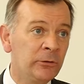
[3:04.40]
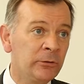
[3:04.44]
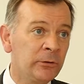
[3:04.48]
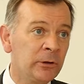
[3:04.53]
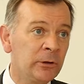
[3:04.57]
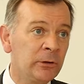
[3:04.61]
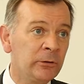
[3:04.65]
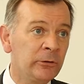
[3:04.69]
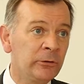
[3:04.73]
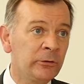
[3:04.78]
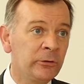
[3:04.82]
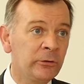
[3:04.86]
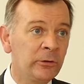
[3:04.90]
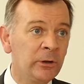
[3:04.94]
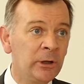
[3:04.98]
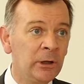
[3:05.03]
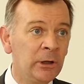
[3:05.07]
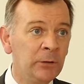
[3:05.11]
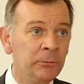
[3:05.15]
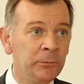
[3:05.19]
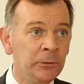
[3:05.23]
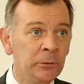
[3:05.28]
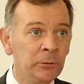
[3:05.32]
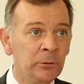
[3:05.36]
that
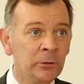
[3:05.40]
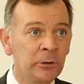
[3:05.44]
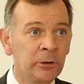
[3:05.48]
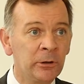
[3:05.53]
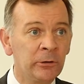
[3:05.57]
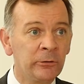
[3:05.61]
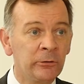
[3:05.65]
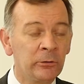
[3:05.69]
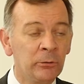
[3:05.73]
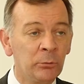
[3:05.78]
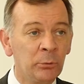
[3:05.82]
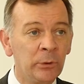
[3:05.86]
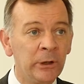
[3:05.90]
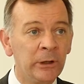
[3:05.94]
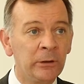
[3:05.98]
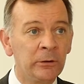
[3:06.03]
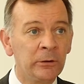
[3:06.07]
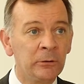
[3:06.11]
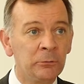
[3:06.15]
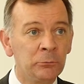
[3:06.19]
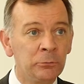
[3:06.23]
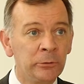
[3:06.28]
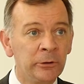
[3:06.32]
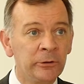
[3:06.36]
if you look at the way
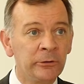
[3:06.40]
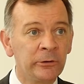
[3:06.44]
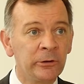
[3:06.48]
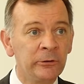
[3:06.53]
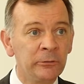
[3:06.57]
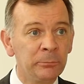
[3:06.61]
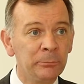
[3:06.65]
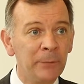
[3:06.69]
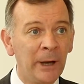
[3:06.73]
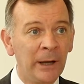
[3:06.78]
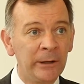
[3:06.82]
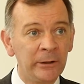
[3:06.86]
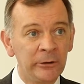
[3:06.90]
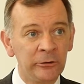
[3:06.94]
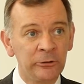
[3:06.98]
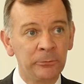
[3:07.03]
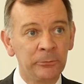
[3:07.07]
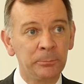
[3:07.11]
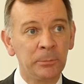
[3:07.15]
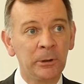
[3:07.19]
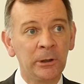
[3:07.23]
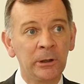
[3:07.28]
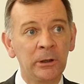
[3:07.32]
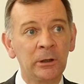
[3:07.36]
that risk is managed
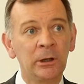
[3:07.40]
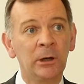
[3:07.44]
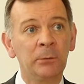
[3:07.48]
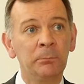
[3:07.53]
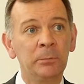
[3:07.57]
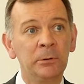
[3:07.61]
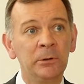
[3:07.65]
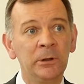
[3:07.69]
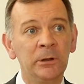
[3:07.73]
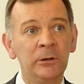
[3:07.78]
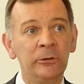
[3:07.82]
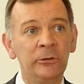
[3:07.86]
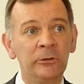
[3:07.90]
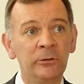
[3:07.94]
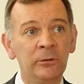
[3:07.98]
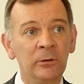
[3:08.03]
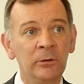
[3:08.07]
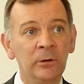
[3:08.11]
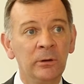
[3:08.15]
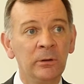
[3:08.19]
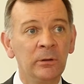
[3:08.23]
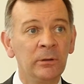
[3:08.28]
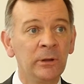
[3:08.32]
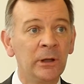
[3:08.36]
by companies,
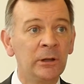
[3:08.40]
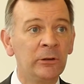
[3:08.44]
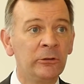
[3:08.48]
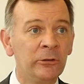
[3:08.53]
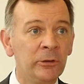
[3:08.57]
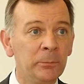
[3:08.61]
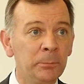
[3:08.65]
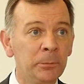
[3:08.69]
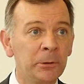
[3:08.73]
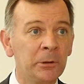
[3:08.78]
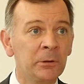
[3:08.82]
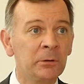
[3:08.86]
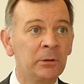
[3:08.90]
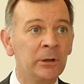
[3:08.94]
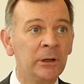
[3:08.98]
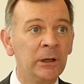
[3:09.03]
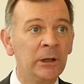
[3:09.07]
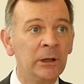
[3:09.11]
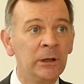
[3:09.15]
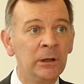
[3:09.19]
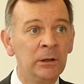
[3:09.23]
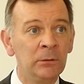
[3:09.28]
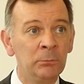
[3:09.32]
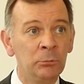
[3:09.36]
then
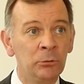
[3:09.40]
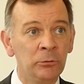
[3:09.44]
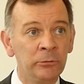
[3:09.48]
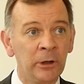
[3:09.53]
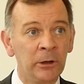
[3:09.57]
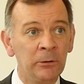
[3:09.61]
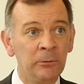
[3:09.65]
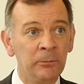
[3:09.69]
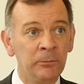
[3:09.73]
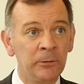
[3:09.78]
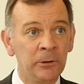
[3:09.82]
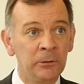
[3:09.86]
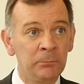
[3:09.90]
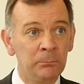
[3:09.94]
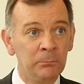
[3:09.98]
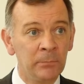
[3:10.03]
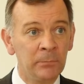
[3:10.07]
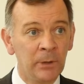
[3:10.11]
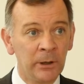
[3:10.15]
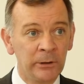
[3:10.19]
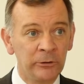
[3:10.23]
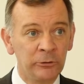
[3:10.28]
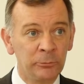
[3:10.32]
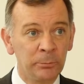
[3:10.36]
typically it will now fit
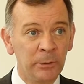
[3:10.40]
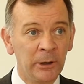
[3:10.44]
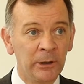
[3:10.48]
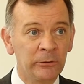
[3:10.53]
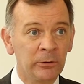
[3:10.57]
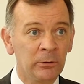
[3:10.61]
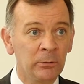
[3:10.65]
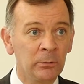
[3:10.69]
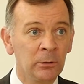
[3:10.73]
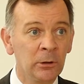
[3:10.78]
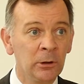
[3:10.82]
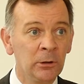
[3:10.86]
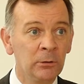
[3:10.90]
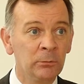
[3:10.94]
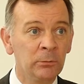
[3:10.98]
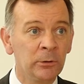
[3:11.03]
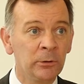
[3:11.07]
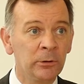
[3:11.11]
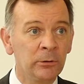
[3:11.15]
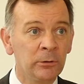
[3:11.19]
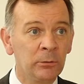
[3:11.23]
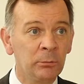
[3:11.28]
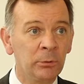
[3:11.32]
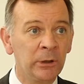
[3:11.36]
much better
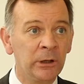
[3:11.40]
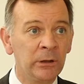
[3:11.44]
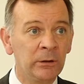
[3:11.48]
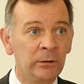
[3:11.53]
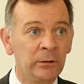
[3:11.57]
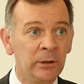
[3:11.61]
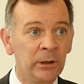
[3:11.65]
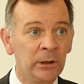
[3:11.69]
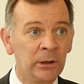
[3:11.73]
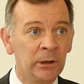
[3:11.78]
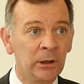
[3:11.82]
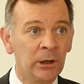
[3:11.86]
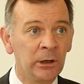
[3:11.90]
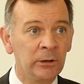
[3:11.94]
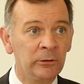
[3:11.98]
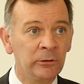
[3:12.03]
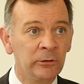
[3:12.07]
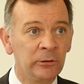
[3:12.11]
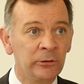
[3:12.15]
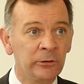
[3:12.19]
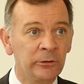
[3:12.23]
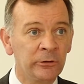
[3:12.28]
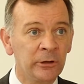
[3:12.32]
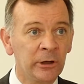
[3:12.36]
with the way that the
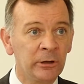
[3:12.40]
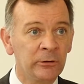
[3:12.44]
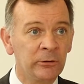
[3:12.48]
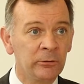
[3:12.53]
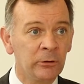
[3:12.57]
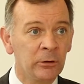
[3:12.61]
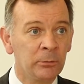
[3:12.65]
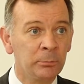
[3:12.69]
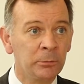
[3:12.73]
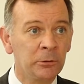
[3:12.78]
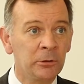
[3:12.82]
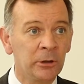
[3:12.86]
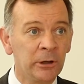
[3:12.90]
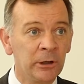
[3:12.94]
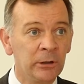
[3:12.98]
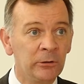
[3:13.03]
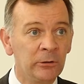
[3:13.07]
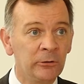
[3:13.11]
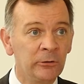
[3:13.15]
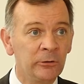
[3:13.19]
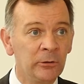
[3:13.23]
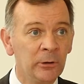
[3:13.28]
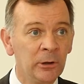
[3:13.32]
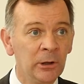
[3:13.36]
accounting standard
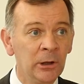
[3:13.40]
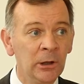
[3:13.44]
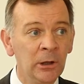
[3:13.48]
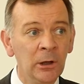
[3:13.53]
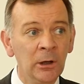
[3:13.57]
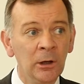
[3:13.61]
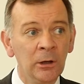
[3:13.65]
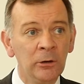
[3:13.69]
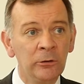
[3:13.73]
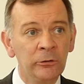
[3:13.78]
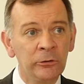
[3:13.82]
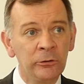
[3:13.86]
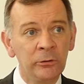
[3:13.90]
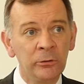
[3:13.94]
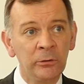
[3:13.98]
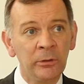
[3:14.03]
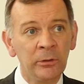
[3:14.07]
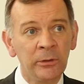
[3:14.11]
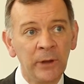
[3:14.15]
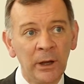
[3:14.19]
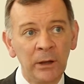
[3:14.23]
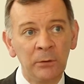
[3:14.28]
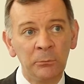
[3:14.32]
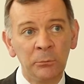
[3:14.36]
operates. So in
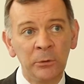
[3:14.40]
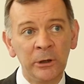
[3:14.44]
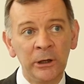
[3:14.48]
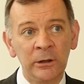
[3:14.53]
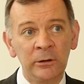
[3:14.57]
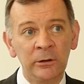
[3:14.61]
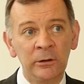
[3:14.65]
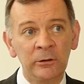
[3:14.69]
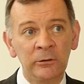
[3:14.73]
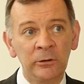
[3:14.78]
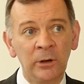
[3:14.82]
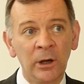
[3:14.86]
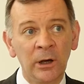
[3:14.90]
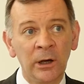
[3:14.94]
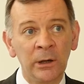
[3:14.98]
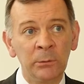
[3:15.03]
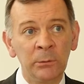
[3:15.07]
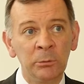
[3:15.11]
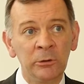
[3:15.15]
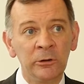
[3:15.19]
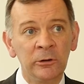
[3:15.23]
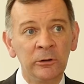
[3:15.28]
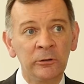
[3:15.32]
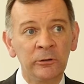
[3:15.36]
that way, I
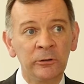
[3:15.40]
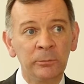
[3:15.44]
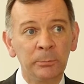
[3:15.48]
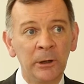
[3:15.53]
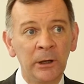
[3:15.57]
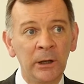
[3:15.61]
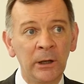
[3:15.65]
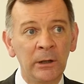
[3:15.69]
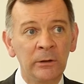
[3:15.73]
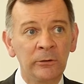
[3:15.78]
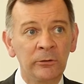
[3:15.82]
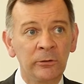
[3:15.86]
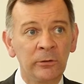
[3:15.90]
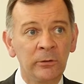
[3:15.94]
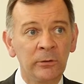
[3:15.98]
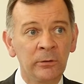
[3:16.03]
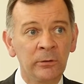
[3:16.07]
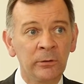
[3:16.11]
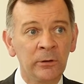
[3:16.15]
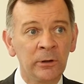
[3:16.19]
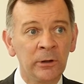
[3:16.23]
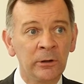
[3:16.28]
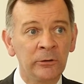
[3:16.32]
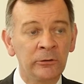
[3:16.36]
would expect
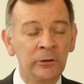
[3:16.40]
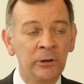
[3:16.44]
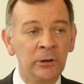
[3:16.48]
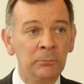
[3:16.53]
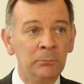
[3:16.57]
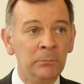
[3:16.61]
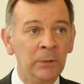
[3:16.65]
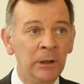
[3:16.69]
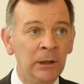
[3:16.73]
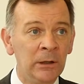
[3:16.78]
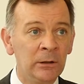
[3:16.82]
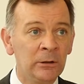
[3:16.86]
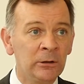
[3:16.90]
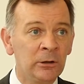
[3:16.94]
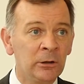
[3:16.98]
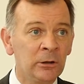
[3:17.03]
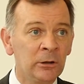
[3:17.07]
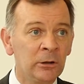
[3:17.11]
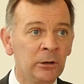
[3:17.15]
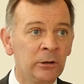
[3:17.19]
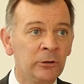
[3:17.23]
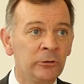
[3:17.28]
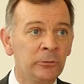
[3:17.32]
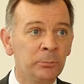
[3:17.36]
that it may
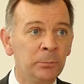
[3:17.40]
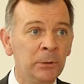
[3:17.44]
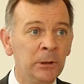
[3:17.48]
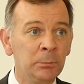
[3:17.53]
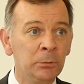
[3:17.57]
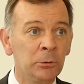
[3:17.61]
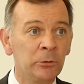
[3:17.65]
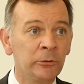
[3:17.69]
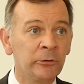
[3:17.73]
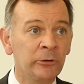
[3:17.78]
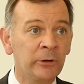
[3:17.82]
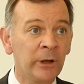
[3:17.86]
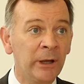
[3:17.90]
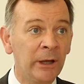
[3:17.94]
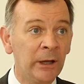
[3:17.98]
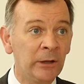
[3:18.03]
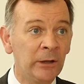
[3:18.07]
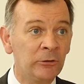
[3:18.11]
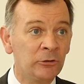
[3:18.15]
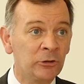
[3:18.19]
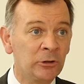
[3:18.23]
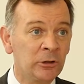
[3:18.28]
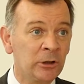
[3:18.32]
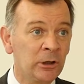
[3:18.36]
encourage people to
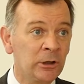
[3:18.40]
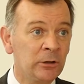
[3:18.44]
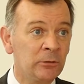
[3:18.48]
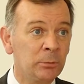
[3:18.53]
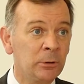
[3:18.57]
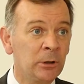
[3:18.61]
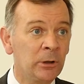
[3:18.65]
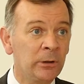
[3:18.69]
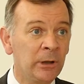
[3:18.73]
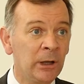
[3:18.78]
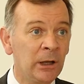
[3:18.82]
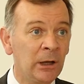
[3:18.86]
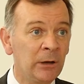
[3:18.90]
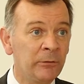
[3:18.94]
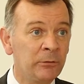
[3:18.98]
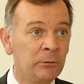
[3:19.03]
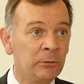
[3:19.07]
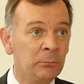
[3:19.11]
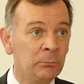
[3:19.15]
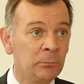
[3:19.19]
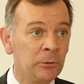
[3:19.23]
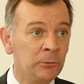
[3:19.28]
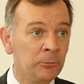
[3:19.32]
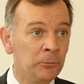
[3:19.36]
hedge account where they
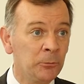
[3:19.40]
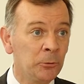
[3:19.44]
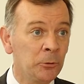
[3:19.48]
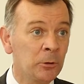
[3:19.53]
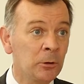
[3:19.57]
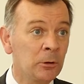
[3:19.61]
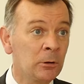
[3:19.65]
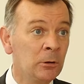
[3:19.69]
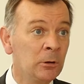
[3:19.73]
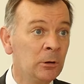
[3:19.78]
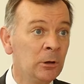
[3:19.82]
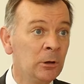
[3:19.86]
haven't before.